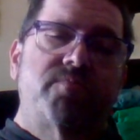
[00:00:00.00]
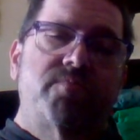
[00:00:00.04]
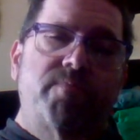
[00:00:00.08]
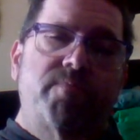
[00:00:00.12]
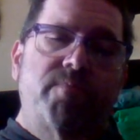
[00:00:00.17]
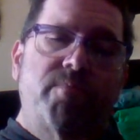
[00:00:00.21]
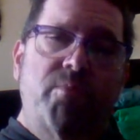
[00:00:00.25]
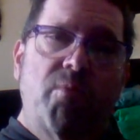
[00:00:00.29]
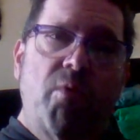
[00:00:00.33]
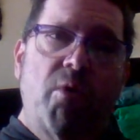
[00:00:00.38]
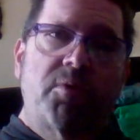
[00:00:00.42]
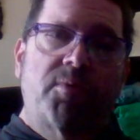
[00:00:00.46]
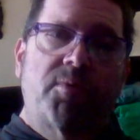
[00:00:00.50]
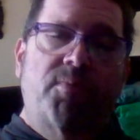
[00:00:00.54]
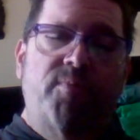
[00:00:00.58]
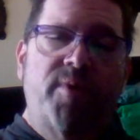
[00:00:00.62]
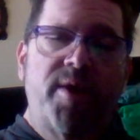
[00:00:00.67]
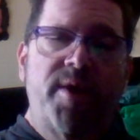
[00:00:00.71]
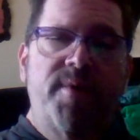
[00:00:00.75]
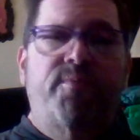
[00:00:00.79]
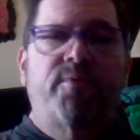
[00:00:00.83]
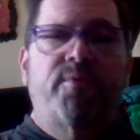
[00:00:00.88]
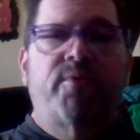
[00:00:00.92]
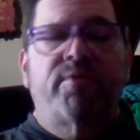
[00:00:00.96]
most
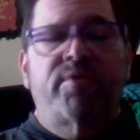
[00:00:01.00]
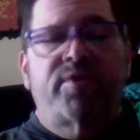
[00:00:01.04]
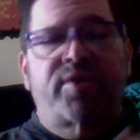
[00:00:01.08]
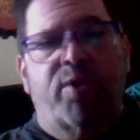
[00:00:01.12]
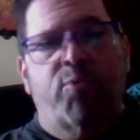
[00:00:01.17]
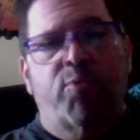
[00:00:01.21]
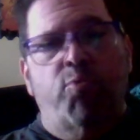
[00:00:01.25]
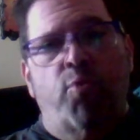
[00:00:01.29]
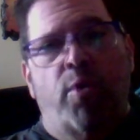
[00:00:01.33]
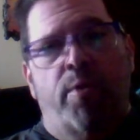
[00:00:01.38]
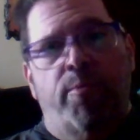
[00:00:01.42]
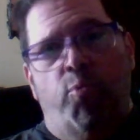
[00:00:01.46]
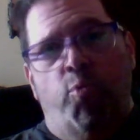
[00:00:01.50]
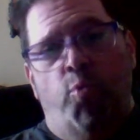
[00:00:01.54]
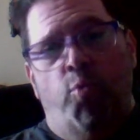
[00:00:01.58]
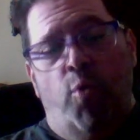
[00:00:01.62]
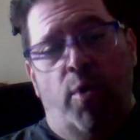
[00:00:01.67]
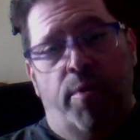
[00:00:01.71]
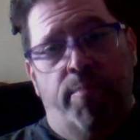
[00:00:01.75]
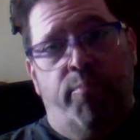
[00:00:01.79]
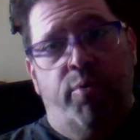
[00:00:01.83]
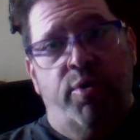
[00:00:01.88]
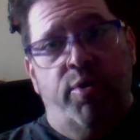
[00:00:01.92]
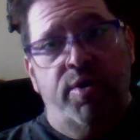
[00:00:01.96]
people is like
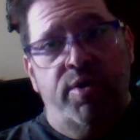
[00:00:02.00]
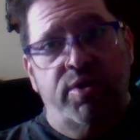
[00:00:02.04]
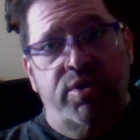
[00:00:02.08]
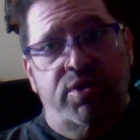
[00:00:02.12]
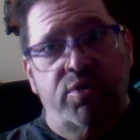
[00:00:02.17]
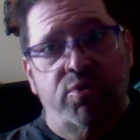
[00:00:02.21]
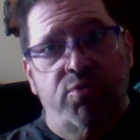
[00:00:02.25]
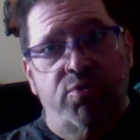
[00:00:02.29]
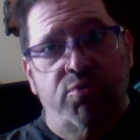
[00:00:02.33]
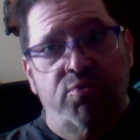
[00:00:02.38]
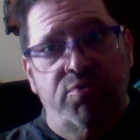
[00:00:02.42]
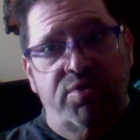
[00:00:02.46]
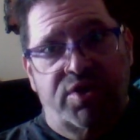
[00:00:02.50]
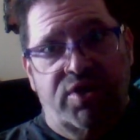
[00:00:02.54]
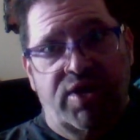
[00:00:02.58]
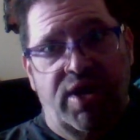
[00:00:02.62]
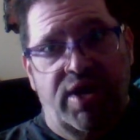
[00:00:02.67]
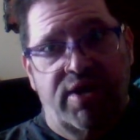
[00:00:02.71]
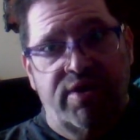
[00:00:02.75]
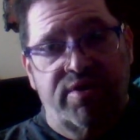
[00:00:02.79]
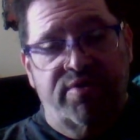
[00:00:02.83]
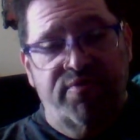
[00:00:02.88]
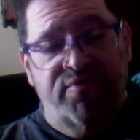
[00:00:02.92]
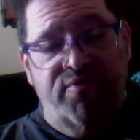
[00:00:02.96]
one person who
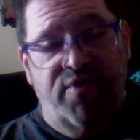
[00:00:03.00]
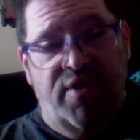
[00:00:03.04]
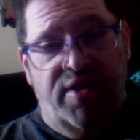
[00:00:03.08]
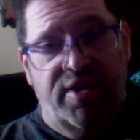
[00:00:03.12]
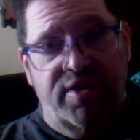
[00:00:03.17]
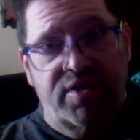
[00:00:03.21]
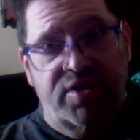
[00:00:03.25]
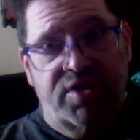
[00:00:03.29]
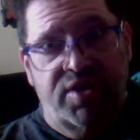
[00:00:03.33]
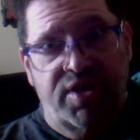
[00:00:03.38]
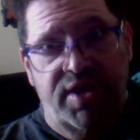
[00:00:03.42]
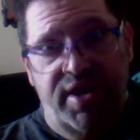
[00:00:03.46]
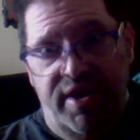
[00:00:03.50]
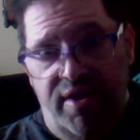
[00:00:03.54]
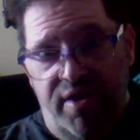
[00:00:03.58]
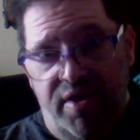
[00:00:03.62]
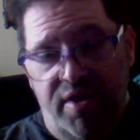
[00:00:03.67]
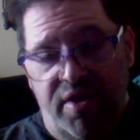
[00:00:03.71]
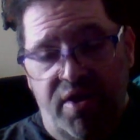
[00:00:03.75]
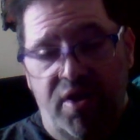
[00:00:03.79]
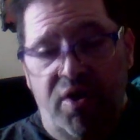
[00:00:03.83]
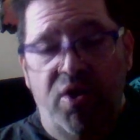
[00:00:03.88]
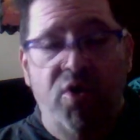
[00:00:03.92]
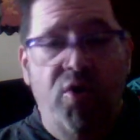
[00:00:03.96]
decides to volunteer,
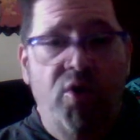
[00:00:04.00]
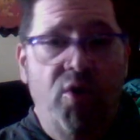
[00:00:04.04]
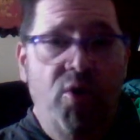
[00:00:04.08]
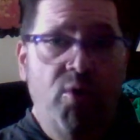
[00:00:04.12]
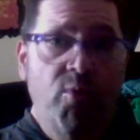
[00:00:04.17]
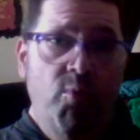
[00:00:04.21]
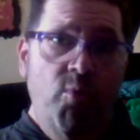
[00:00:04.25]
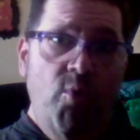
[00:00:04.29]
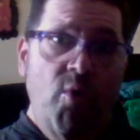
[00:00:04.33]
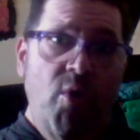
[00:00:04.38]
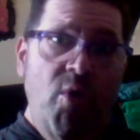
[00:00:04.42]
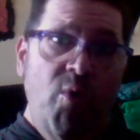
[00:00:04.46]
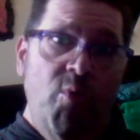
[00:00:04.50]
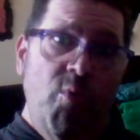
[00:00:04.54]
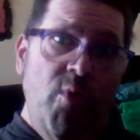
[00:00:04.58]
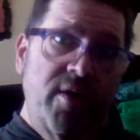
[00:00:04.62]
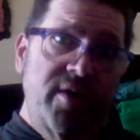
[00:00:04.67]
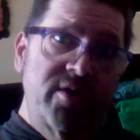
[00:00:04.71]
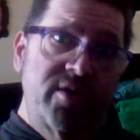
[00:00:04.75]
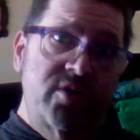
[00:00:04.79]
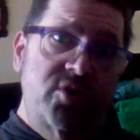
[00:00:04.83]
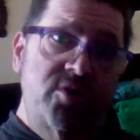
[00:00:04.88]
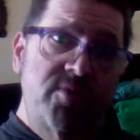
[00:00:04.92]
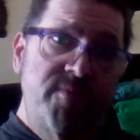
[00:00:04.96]
or
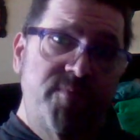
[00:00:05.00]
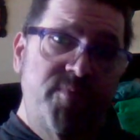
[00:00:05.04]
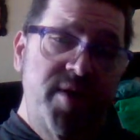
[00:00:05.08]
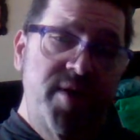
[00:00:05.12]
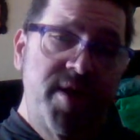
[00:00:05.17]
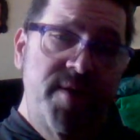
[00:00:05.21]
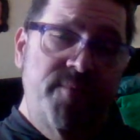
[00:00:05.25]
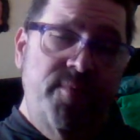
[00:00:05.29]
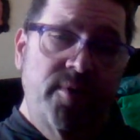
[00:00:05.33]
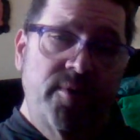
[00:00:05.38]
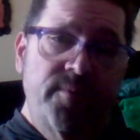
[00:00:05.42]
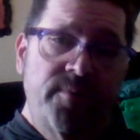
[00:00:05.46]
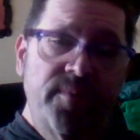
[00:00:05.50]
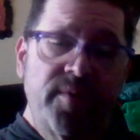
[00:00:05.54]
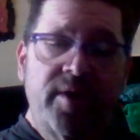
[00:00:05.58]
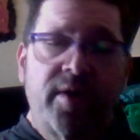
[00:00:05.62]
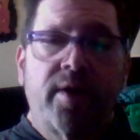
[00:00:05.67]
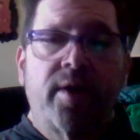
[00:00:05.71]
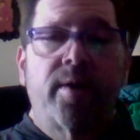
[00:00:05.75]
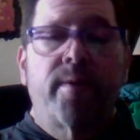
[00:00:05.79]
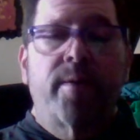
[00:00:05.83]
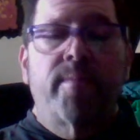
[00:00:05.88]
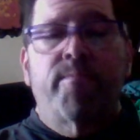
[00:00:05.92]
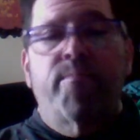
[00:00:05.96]
1 or 2 people,
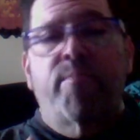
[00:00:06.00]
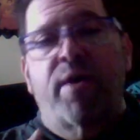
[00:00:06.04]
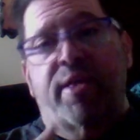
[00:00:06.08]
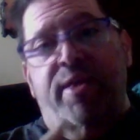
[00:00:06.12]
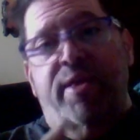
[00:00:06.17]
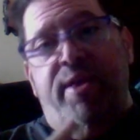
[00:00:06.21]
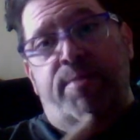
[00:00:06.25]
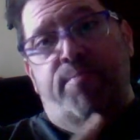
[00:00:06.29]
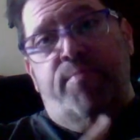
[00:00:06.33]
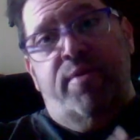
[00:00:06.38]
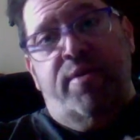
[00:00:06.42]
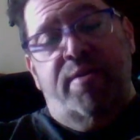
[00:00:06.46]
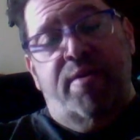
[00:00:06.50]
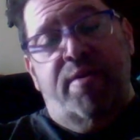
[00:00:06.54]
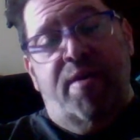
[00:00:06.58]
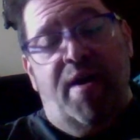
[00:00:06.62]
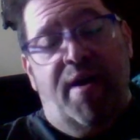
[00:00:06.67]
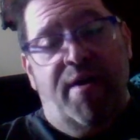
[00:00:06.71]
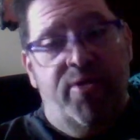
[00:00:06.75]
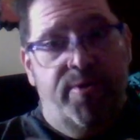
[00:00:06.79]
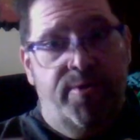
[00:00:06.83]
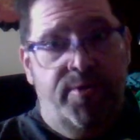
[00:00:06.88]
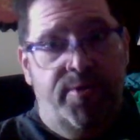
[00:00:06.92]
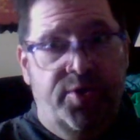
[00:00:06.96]
but there's been
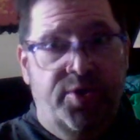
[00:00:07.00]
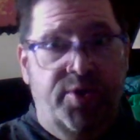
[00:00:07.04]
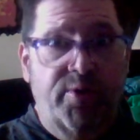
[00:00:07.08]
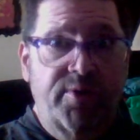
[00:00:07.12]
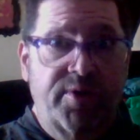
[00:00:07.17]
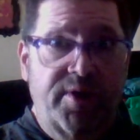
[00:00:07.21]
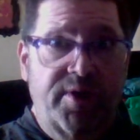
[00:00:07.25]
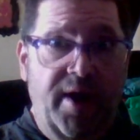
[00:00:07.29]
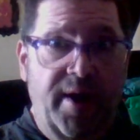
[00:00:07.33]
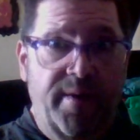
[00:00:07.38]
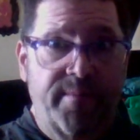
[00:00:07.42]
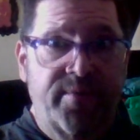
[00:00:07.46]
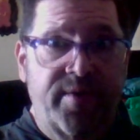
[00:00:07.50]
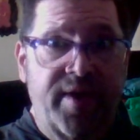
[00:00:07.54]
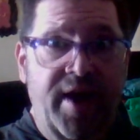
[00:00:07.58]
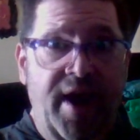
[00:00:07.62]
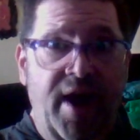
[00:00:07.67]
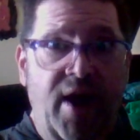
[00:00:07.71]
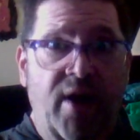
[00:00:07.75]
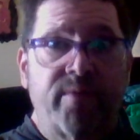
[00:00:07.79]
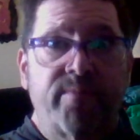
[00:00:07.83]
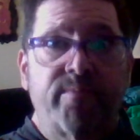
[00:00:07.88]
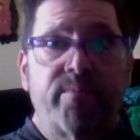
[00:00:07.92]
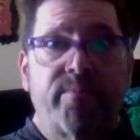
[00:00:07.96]
others who come
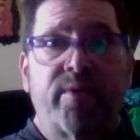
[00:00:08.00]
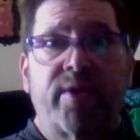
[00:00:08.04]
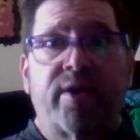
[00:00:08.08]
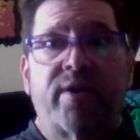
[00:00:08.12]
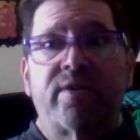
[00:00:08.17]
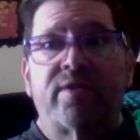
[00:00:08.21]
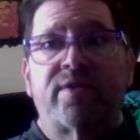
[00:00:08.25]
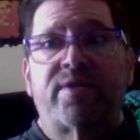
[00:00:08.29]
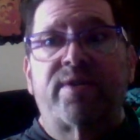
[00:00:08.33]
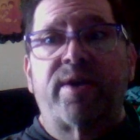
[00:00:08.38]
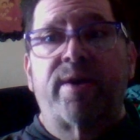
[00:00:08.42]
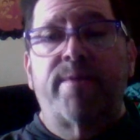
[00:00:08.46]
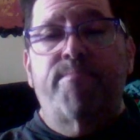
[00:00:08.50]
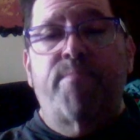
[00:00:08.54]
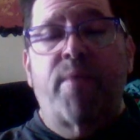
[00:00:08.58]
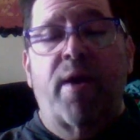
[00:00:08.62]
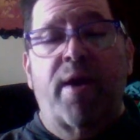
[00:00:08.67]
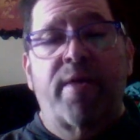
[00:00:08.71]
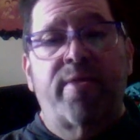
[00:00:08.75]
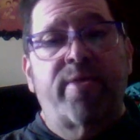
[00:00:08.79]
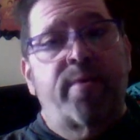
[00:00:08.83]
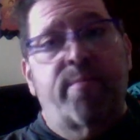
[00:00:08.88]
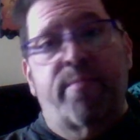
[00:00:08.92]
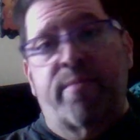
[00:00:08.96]
down because they
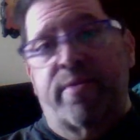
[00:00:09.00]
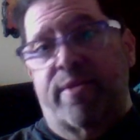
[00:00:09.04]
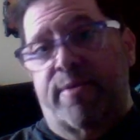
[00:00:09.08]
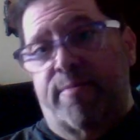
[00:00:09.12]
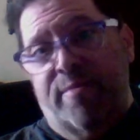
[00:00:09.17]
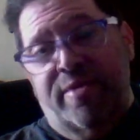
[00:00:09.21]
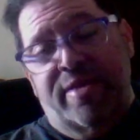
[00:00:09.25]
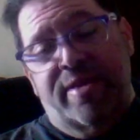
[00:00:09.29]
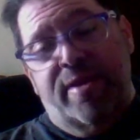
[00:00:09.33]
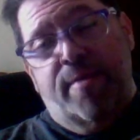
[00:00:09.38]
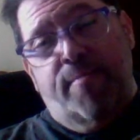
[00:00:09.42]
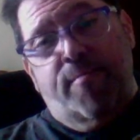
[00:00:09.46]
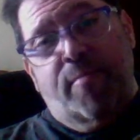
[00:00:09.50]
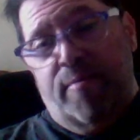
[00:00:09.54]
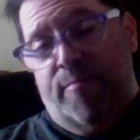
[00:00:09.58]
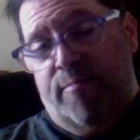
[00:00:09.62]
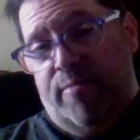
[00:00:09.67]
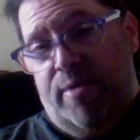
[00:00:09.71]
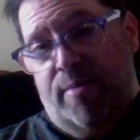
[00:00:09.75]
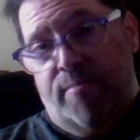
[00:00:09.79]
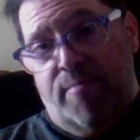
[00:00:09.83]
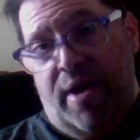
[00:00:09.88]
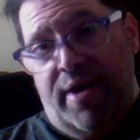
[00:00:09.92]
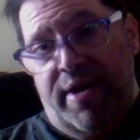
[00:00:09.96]

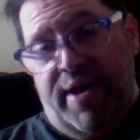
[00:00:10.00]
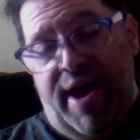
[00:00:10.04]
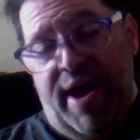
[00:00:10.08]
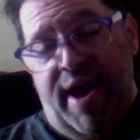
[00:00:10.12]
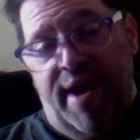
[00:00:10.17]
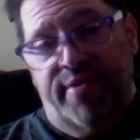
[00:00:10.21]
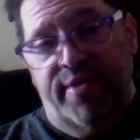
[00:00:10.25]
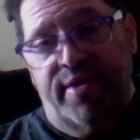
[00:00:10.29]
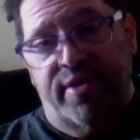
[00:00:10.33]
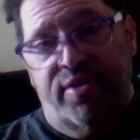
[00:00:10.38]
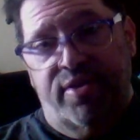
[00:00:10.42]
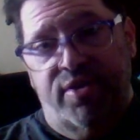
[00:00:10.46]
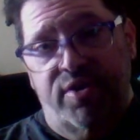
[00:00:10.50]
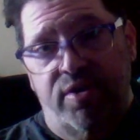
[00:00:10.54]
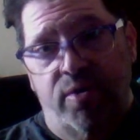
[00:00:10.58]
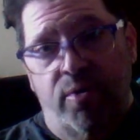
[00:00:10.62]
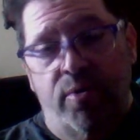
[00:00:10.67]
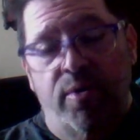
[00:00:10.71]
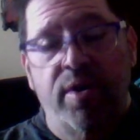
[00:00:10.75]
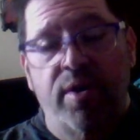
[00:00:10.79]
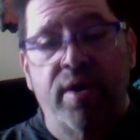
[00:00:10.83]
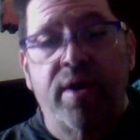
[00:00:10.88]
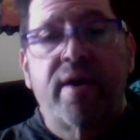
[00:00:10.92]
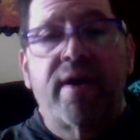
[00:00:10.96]
buy candy too,
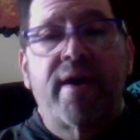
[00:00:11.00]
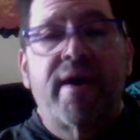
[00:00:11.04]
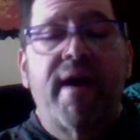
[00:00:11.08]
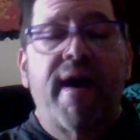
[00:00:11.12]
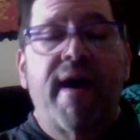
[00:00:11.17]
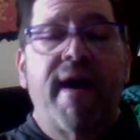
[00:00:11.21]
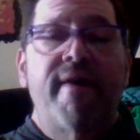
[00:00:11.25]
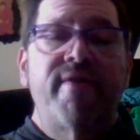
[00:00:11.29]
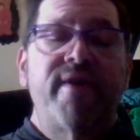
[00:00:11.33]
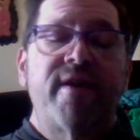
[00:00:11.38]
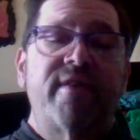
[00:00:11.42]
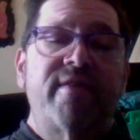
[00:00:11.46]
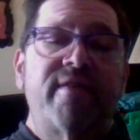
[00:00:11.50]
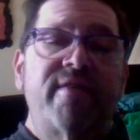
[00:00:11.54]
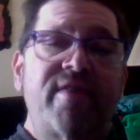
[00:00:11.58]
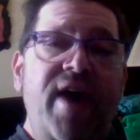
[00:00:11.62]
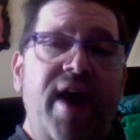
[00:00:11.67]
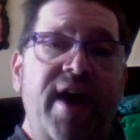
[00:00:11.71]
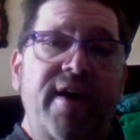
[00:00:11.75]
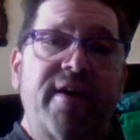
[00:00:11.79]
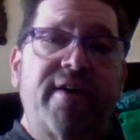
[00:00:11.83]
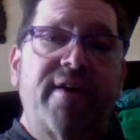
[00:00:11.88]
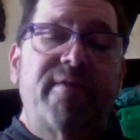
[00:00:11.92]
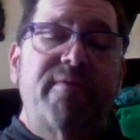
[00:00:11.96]
and they
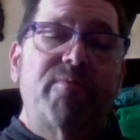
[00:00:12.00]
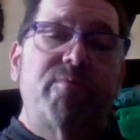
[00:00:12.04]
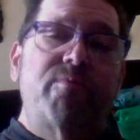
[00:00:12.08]
like